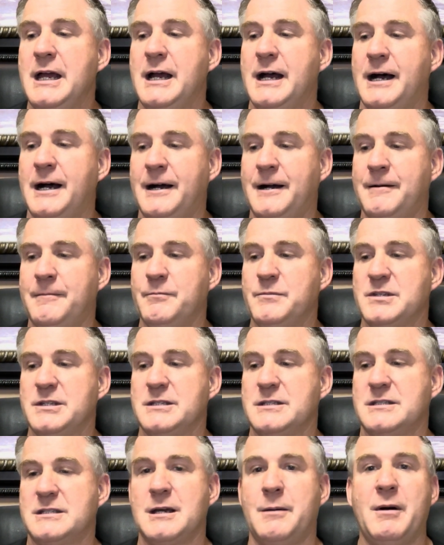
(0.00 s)
Um,
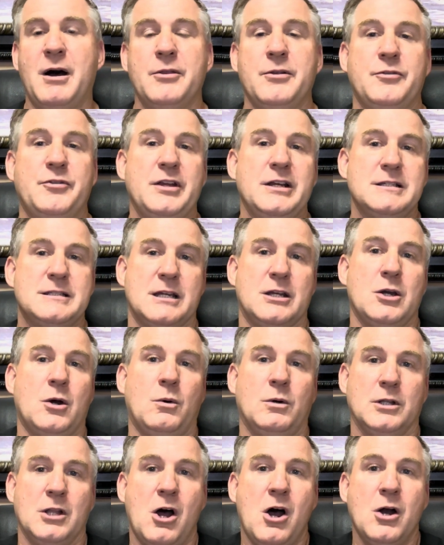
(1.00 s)
some other things that go
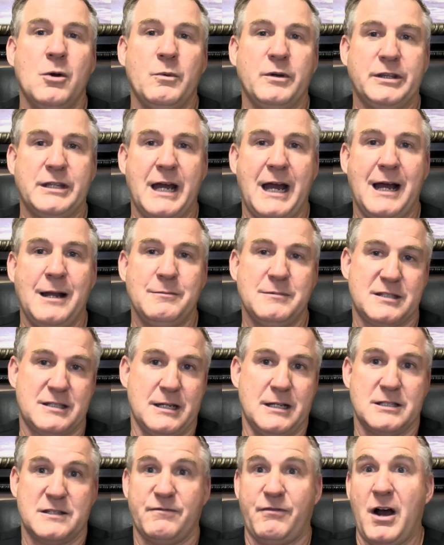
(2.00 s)
along with that,
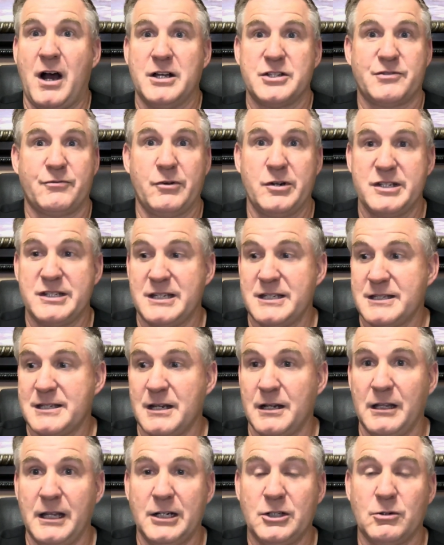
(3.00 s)
since phosphorus is an
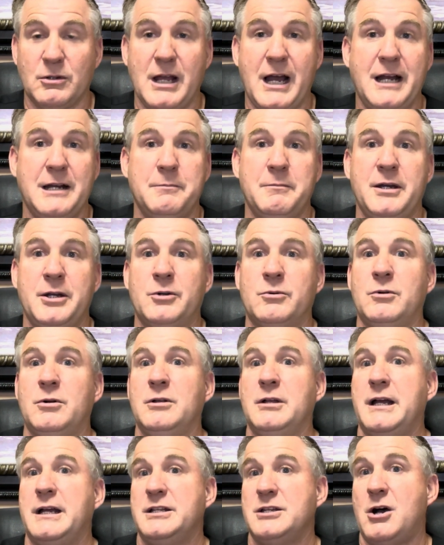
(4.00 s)
electrolyte mineral
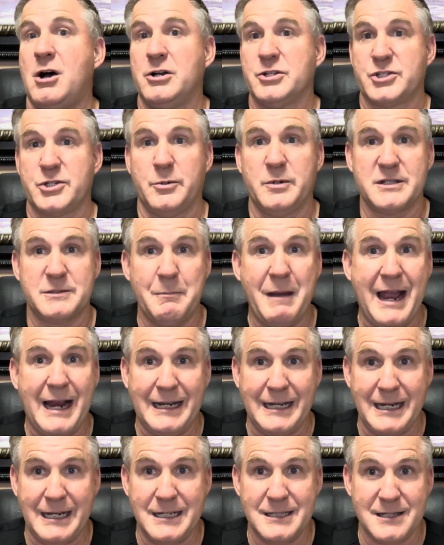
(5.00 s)
and also is
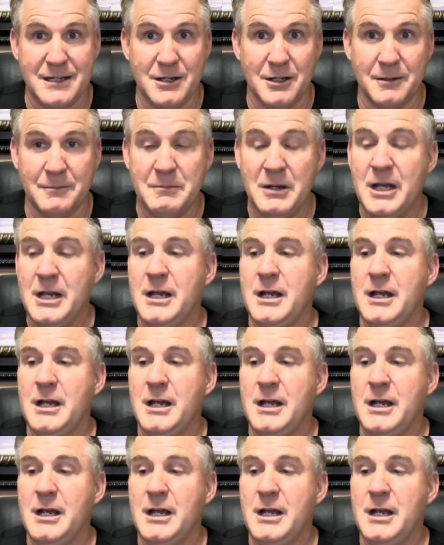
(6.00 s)
magnesium,